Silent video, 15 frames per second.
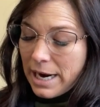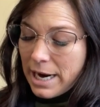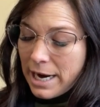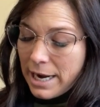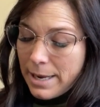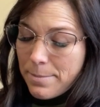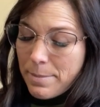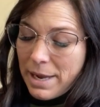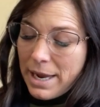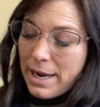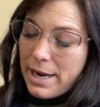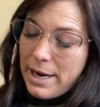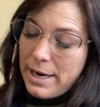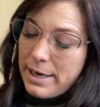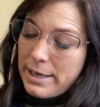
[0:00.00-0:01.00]
I
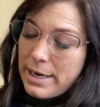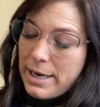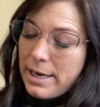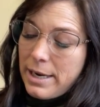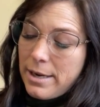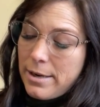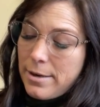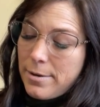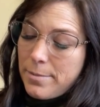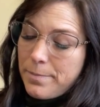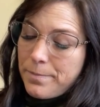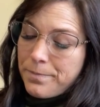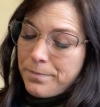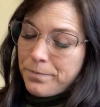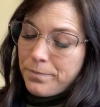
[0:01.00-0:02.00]
made,
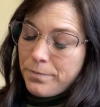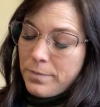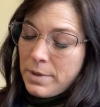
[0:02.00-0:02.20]
um,